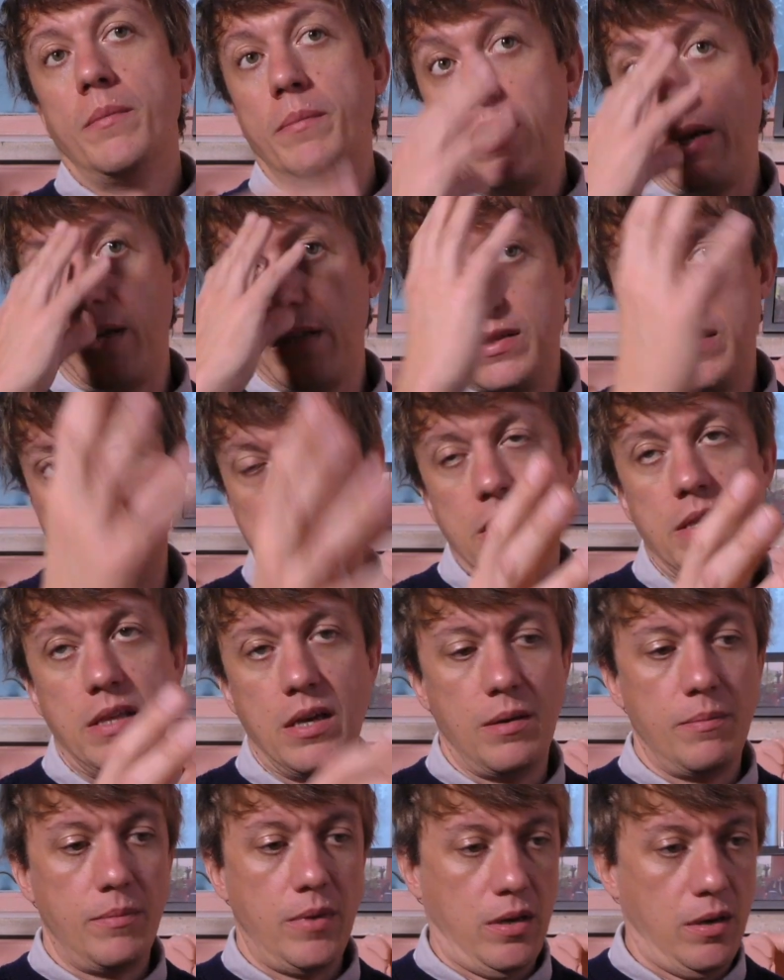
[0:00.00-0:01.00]
I could see
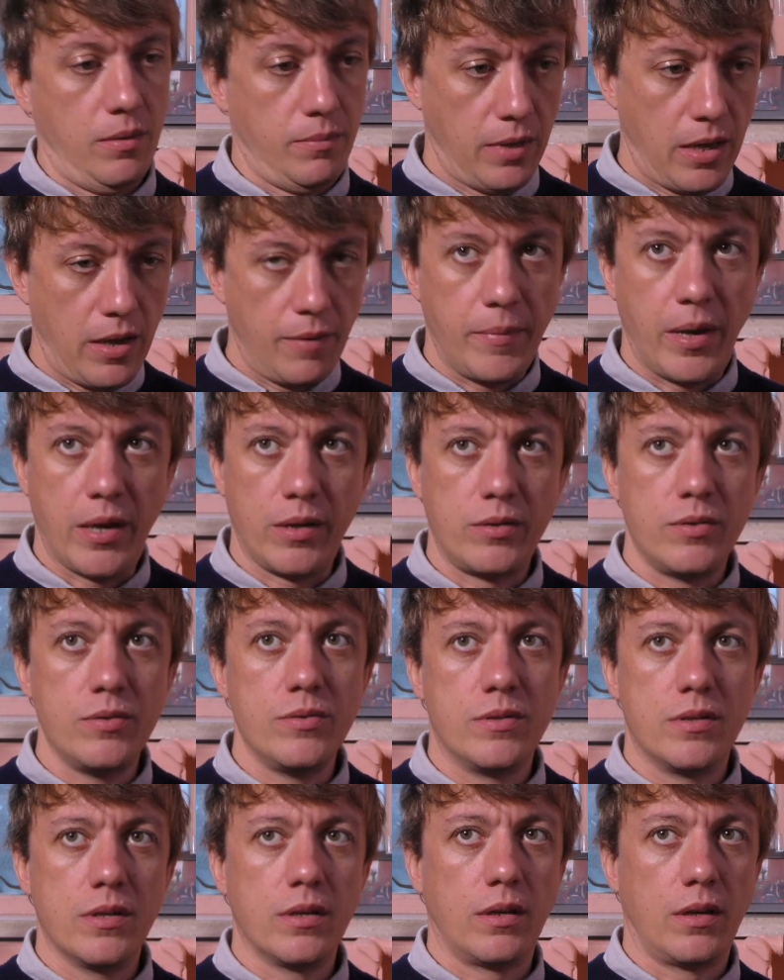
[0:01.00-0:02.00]
them, and I have my
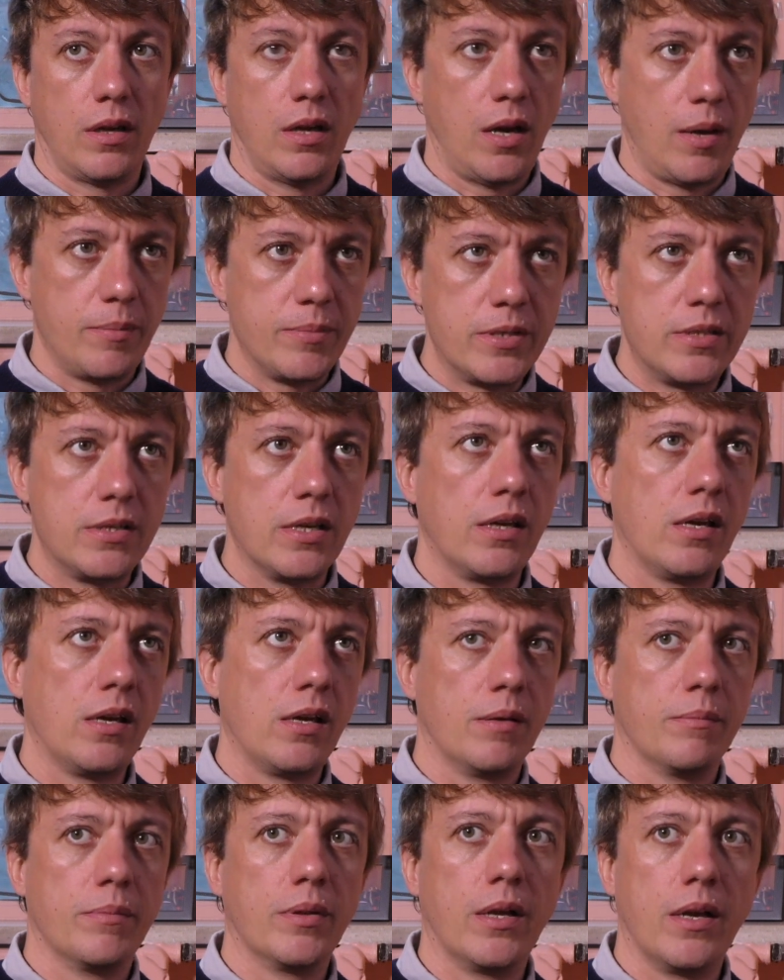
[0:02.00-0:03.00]
acoustic, and I'm
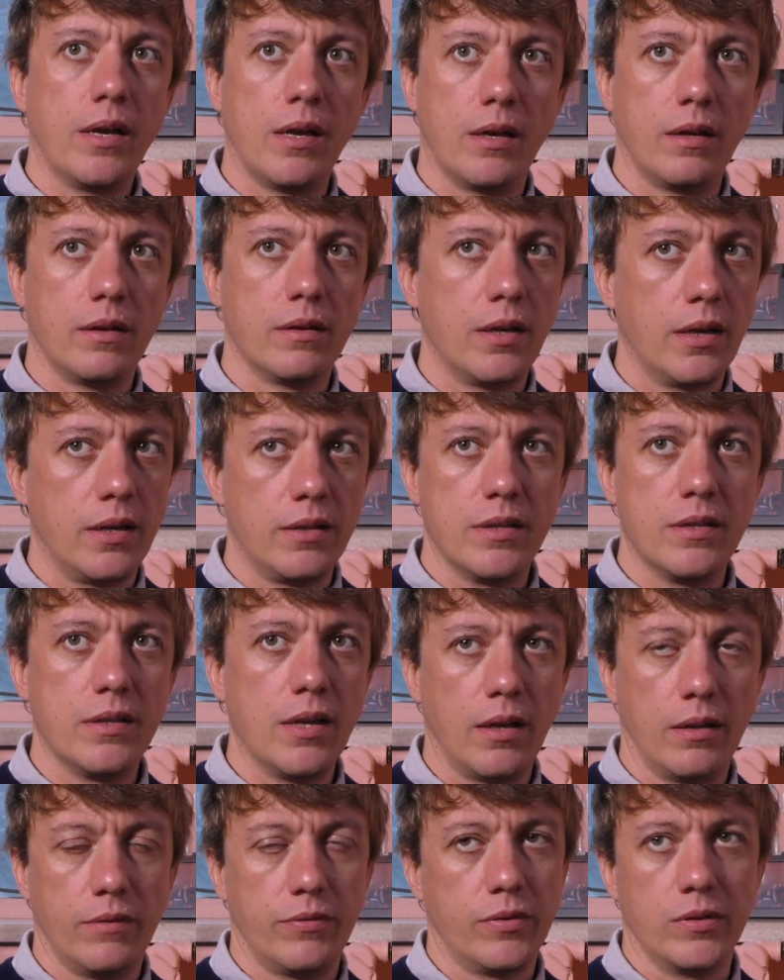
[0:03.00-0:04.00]
singing and playing. And I did
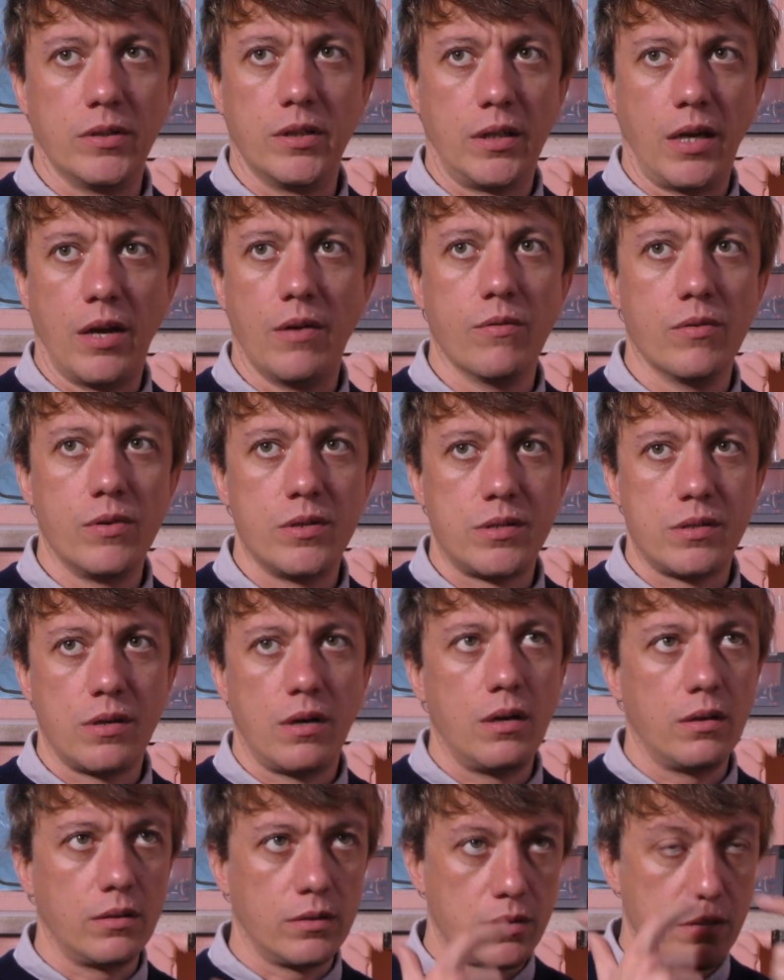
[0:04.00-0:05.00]
that for, like, every
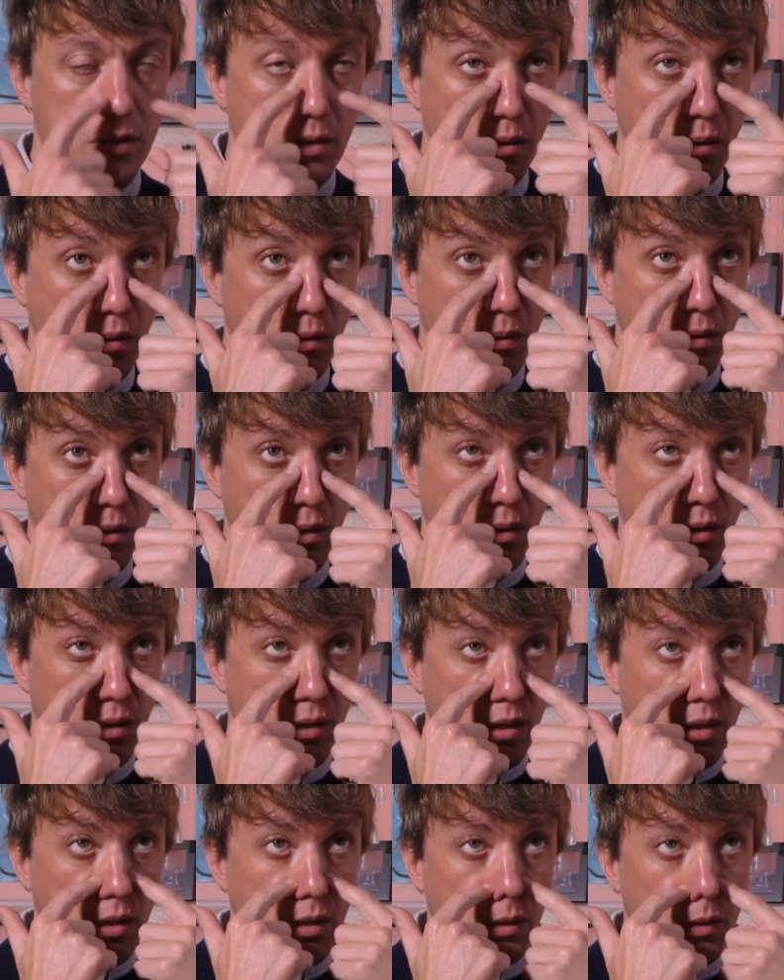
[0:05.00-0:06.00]
song. So
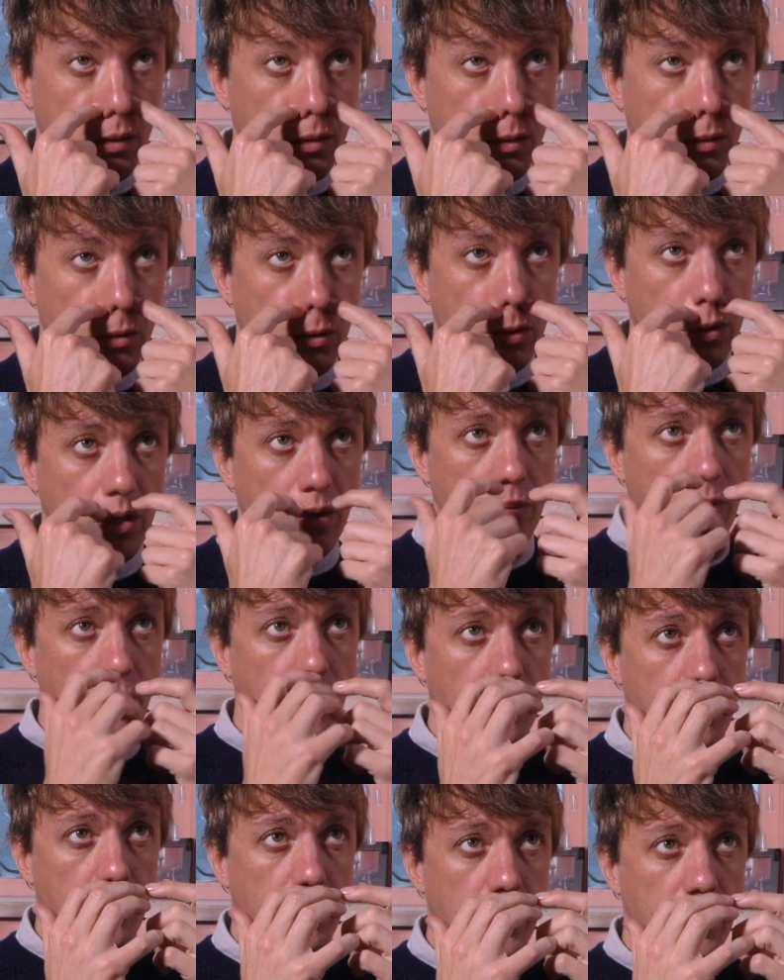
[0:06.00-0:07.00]

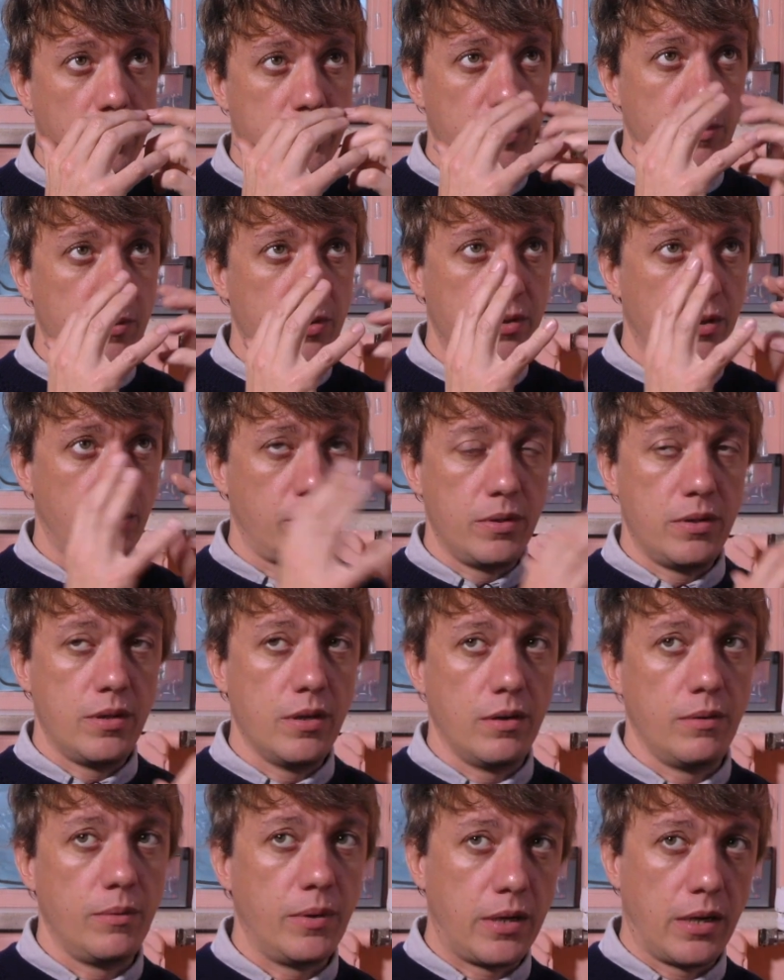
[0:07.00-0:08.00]
it's almost like we
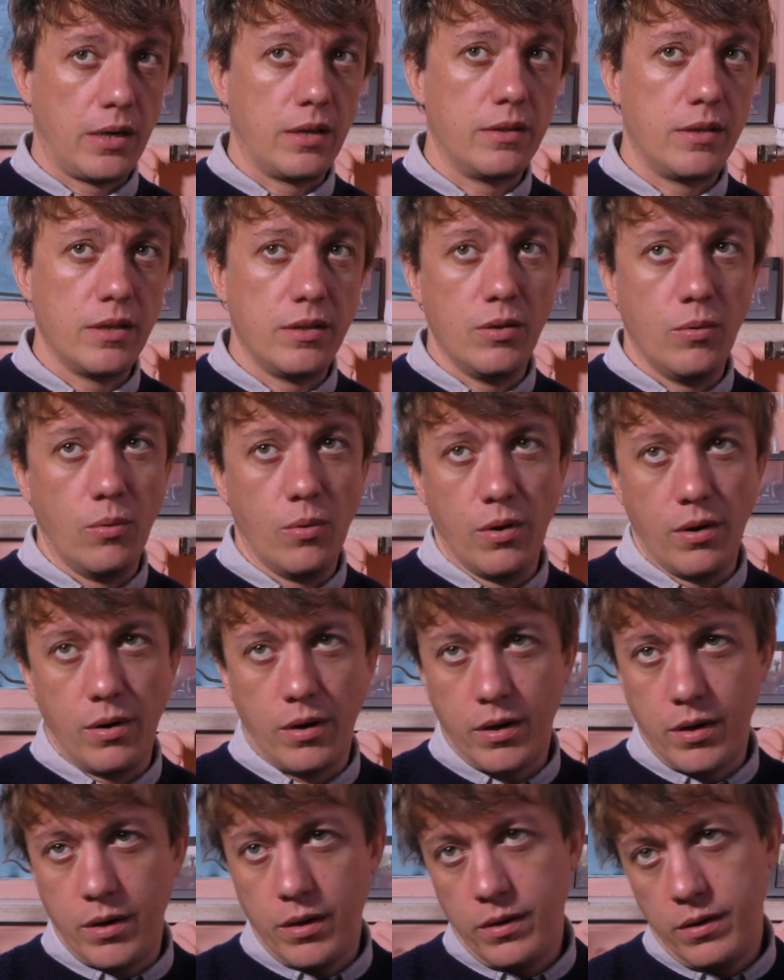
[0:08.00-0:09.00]
kind of did the
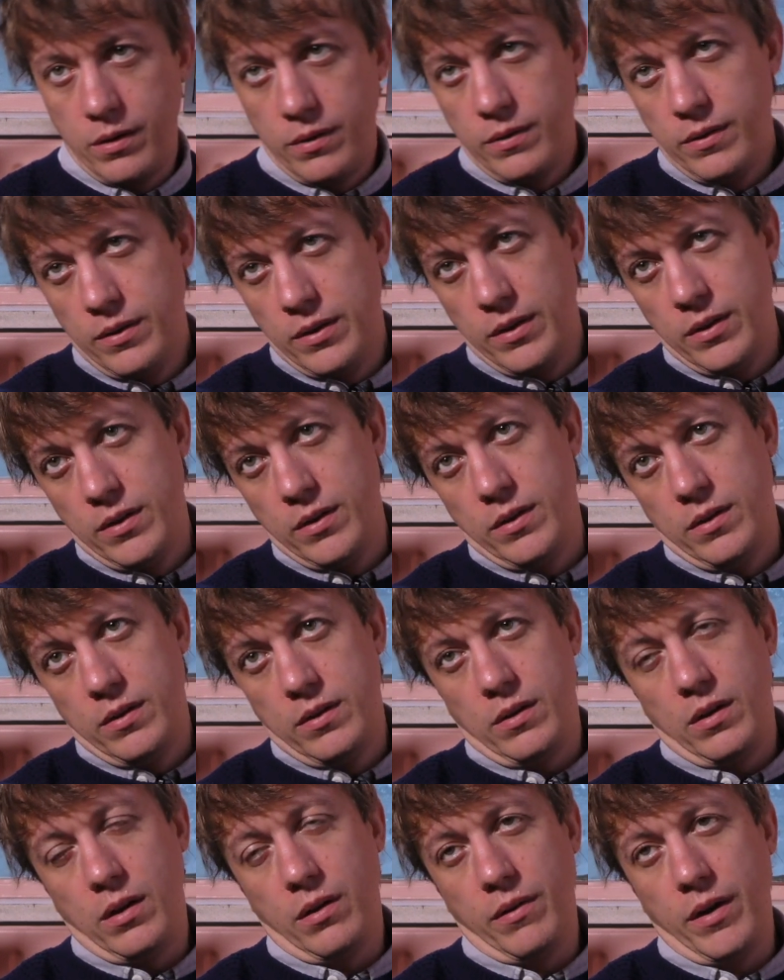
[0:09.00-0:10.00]
work
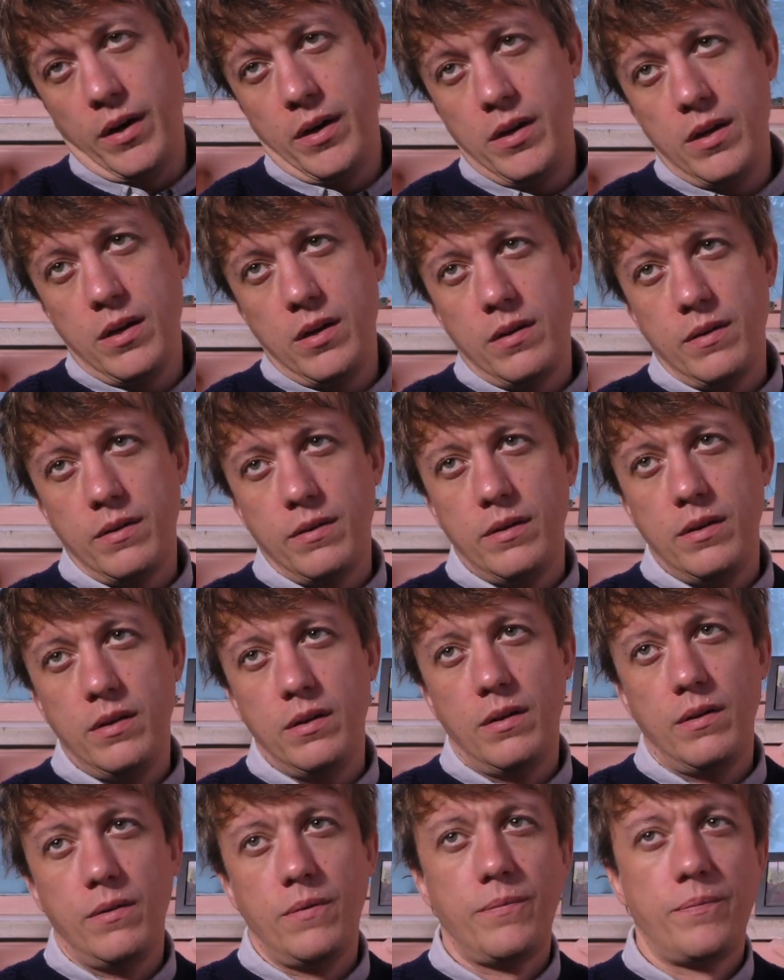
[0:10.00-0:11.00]
already, you
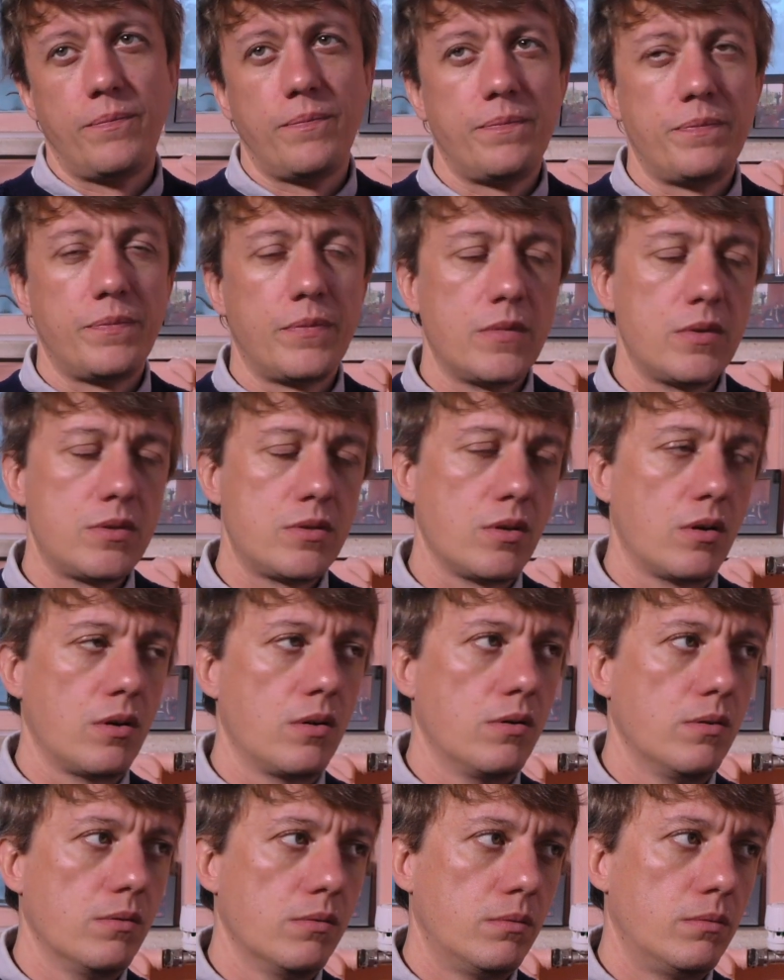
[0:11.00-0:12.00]
know? Mm-hmm.
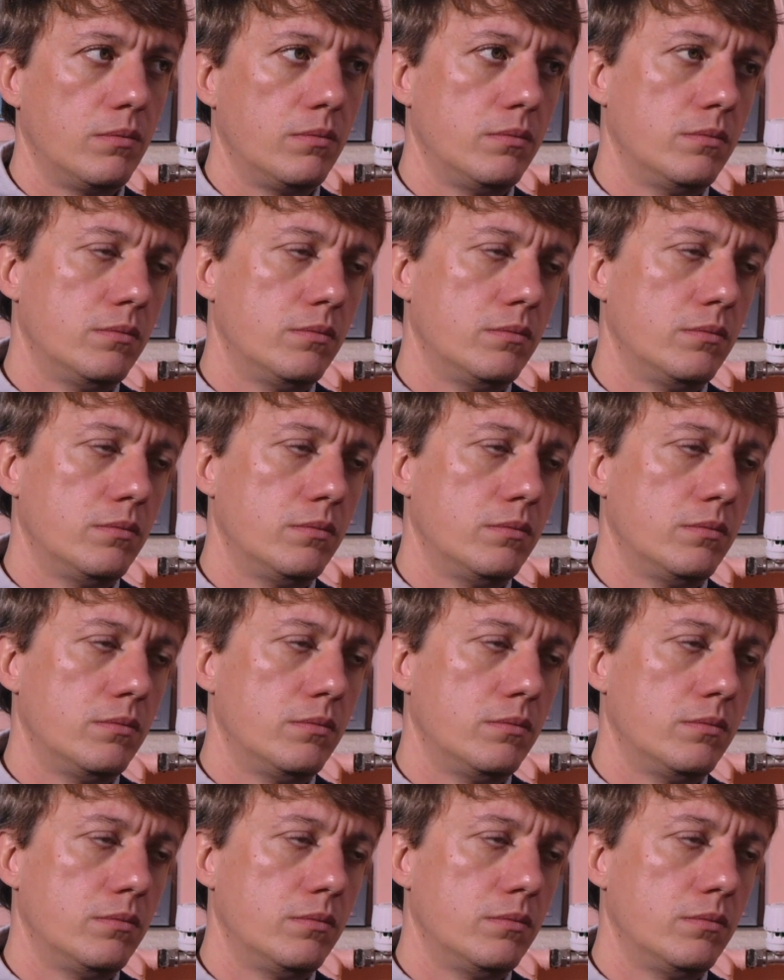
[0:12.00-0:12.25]
So